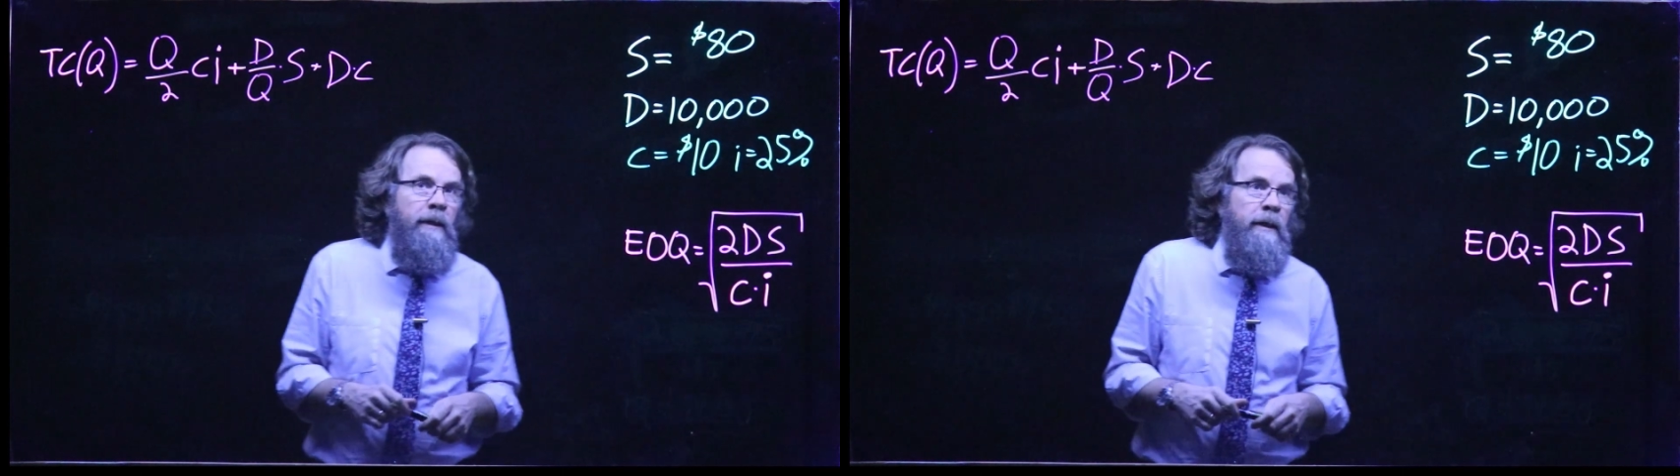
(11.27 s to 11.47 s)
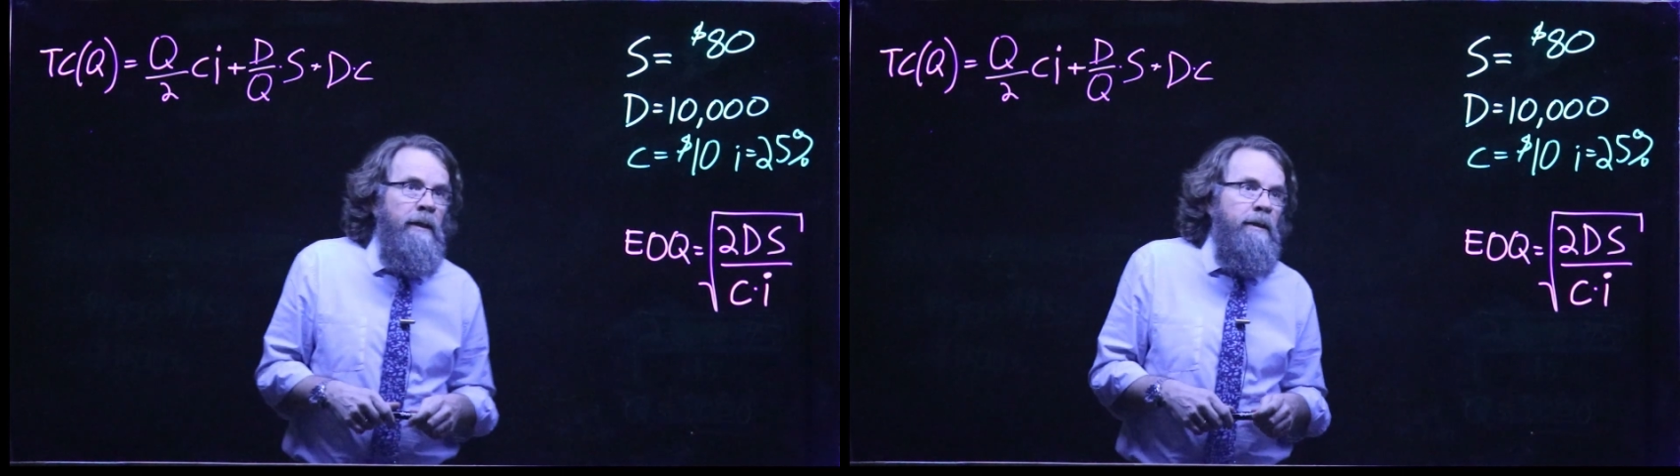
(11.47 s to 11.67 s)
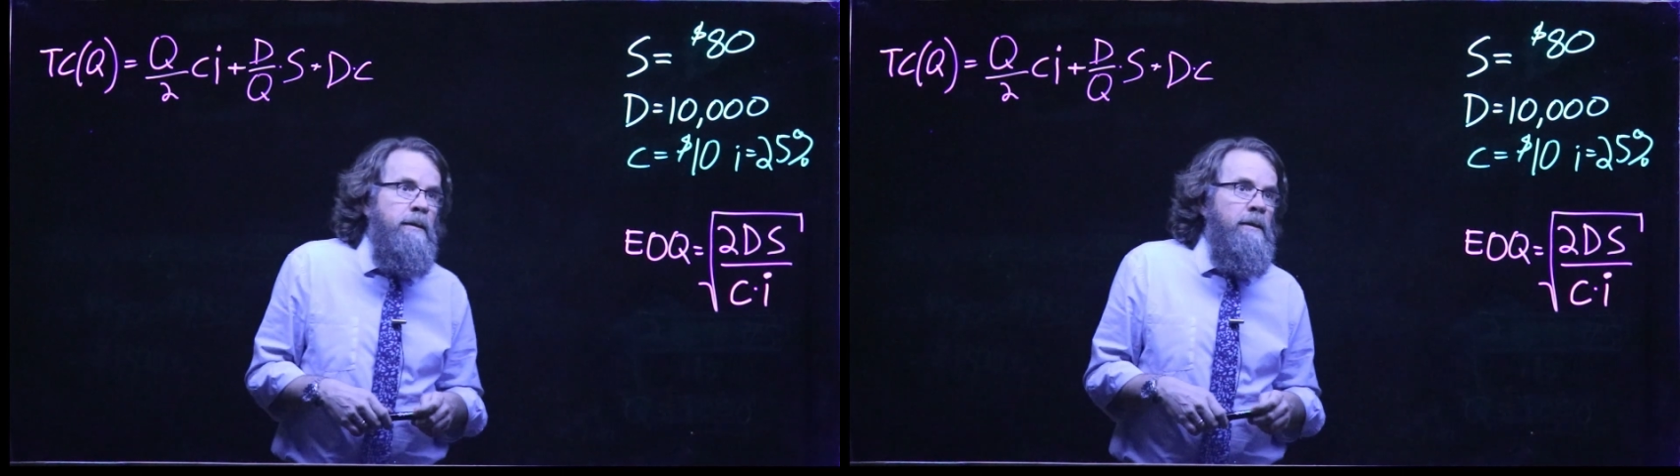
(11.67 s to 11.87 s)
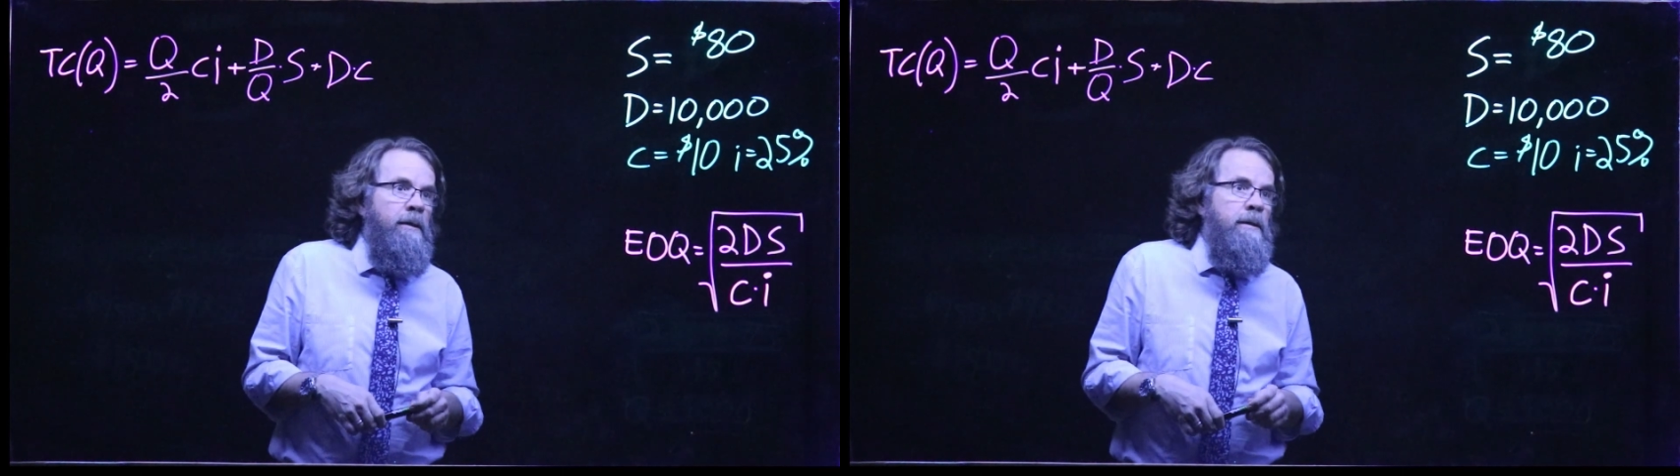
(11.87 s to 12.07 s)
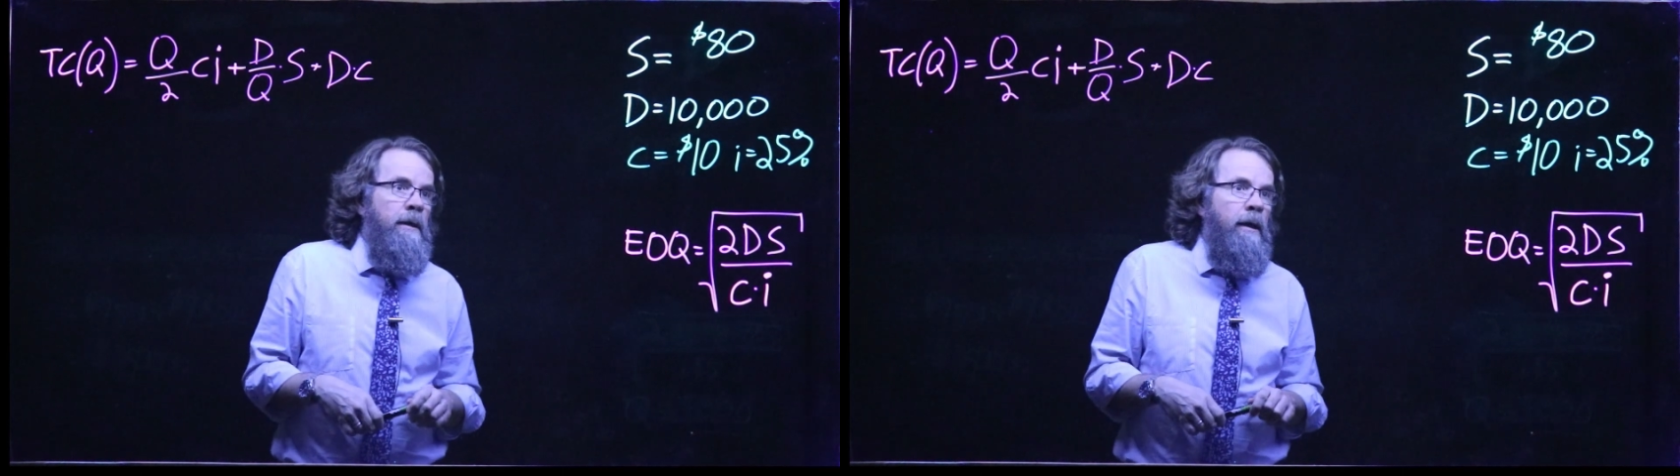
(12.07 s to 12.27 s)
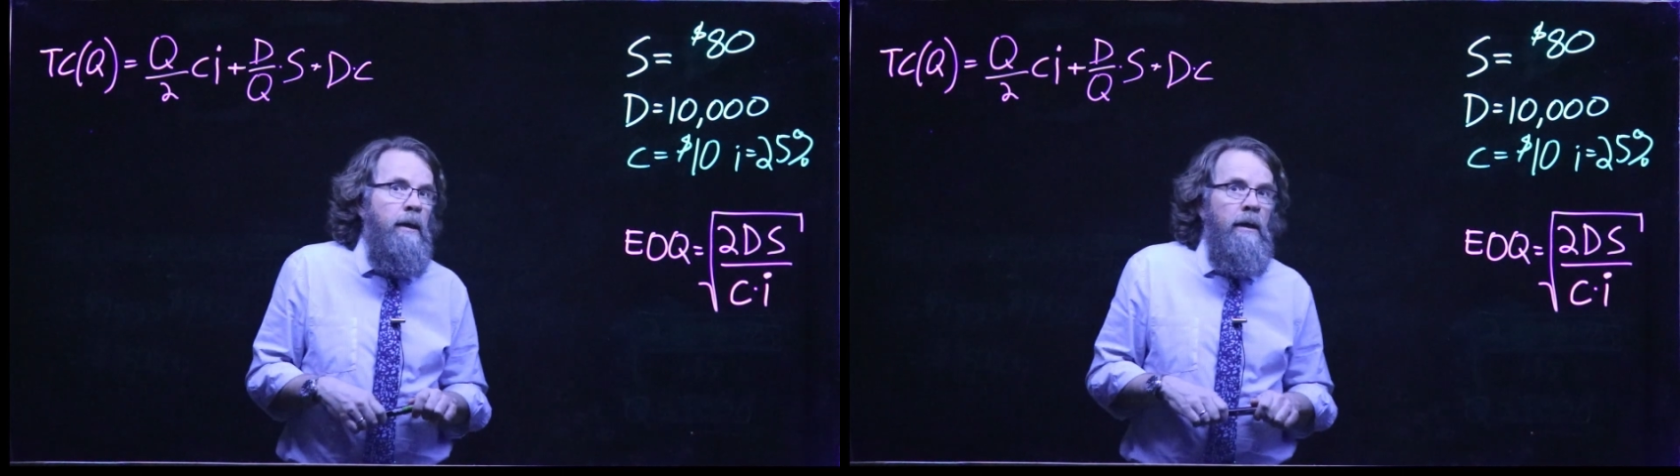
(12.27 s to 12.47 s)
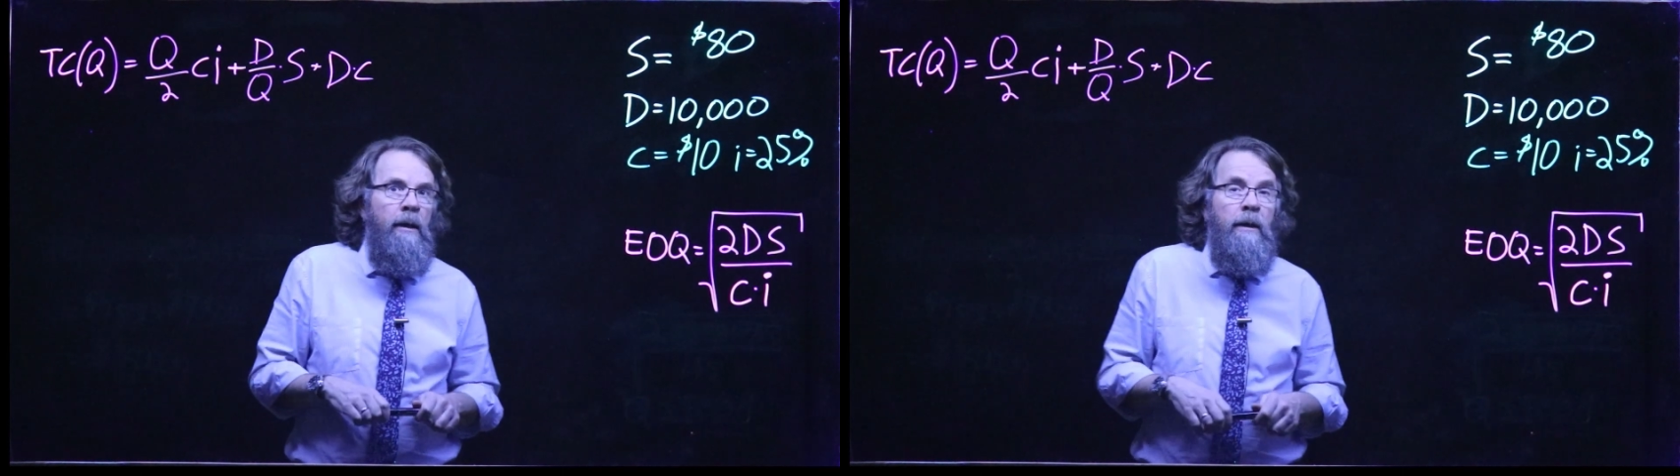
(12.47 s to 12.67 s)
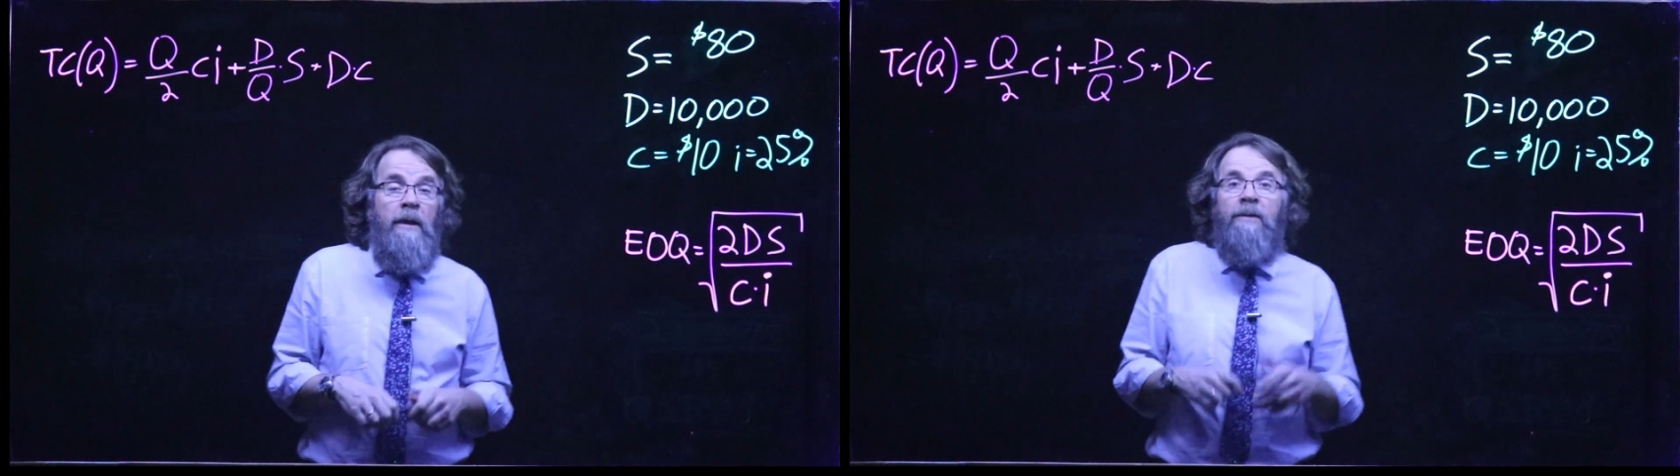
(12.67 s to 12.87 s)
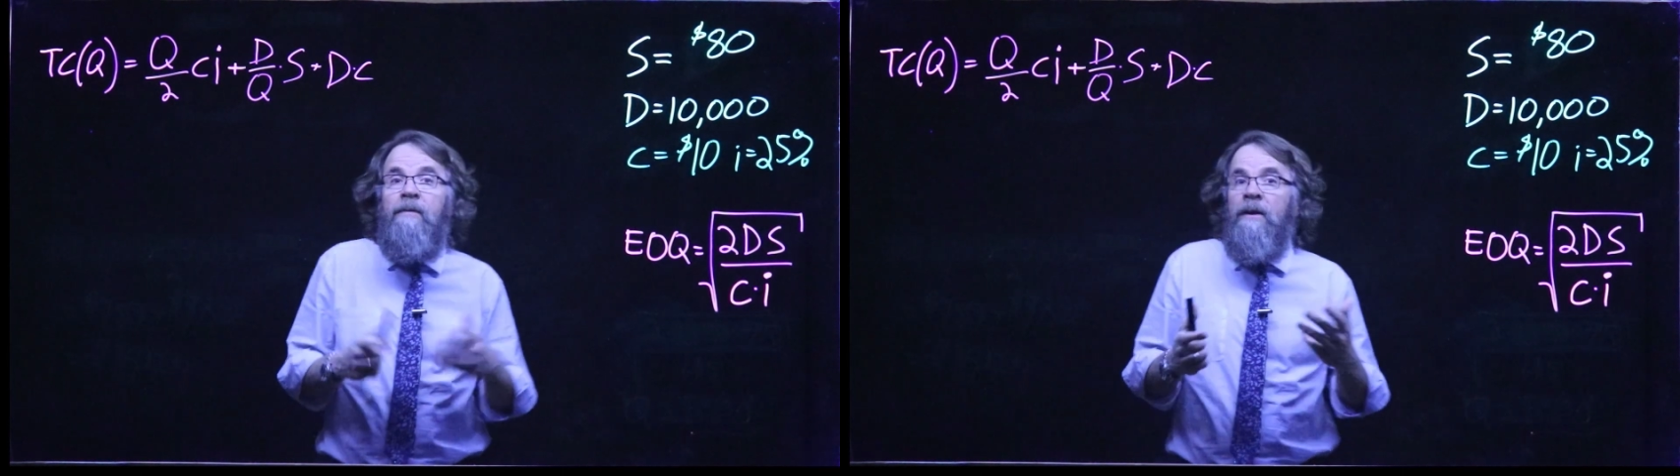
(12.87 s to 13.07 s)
is of